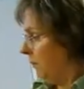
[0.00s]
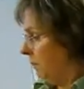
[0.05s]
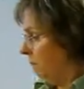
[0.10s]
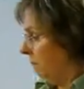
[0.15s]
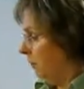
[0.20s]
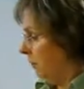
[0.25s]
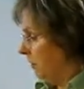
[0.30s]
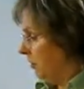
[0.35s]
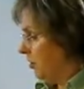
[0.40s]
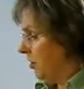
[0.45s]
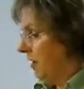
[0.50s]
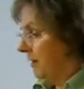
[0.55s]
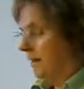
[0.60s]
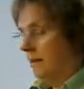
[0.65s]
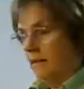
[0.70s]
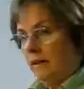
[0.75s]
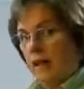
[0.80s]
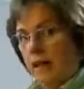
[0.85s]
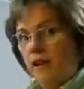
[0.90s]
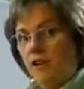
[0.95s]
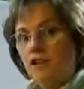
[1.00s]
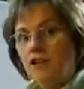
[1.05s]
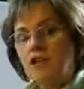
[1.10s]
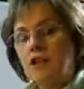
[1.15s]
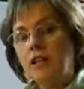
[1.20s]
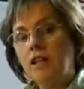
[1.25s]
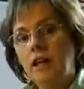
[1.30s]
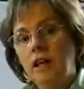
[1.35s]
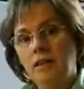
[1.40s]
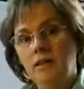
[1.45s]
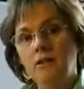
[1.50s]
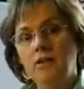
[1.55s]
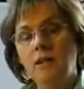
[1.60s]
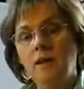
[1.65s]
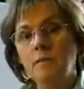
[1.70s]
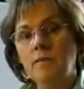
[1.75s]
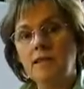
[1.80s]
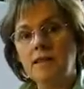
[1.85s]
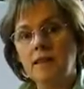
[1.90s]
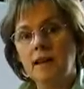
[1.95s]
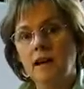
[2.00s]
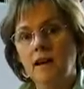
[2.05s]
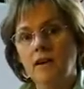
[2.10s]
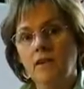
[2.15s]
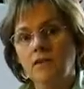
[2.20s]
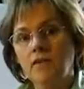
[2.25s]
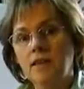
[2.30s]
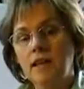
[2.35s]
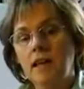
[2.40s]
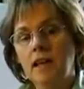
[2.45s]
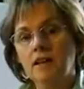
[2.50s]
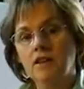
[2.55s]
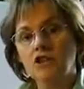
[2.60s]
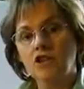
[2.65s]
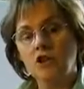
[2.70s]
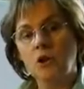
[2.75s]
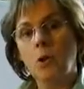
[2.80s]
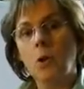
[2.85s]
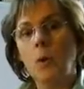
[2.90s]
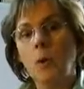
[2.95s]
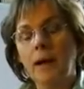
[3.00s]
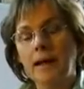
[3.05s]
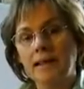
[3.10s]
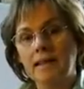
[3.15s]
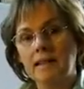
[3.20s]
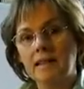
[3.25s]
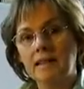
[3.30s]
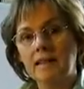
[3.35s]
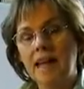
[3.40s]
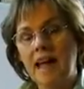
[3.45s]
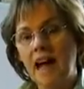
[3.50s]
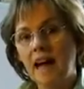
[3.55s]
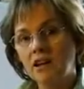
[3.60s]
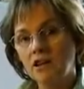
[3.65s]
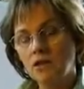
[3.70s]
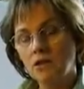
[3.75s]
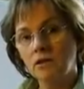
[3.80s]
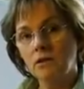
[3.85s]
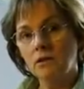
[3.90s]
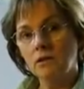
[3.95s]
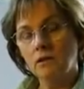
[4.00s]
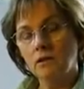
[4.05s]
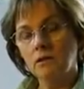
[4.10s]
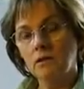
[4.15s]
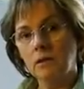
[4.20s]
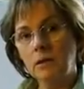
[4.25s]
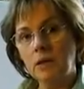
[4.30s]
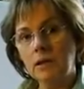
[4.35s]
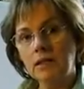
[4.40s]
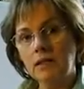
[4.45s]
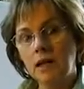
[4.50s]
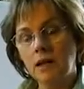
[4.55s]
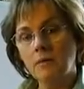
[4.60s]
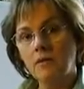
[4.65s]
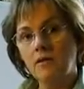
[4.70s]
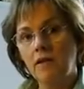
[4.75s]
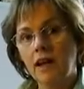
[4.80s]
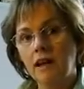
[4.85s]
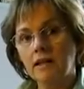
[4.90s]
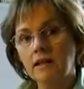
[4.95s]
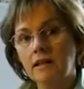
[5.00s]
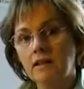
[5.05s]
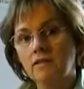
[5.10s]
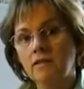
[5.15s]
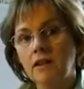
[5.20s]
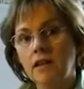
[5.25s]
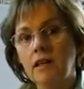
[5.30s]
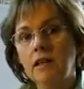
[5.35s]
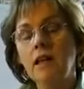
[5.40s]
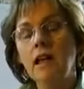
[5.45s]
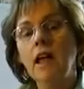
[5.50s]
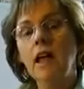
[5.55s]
pushing the letters together themselves, and so it's a tactile type of activity